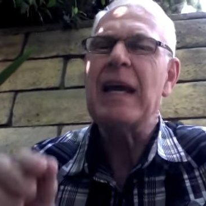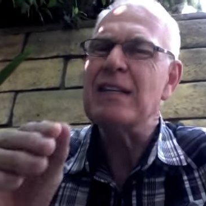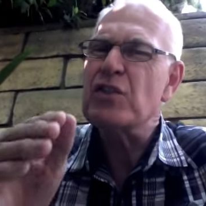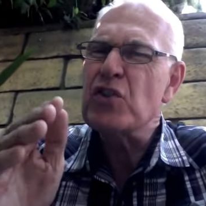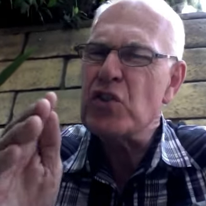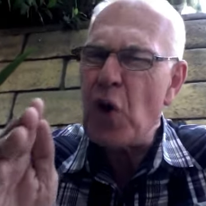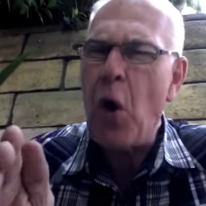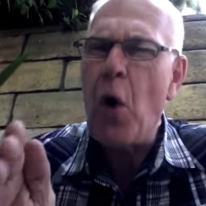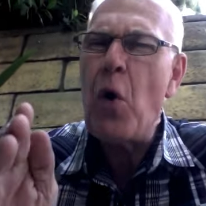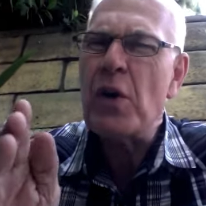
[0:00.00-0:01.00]
is
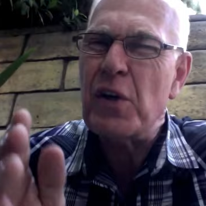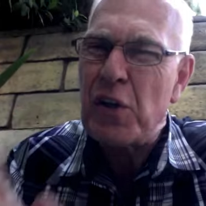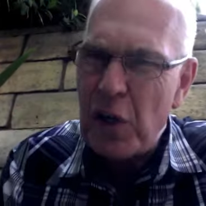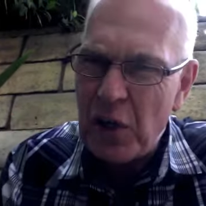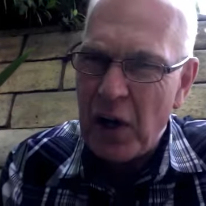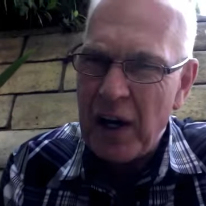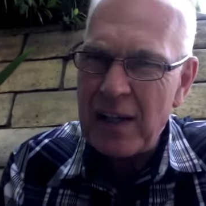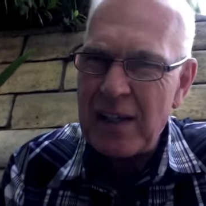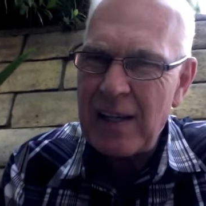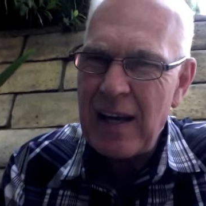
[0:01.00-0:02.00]
so
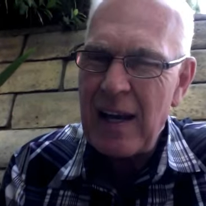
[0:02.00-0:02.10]
good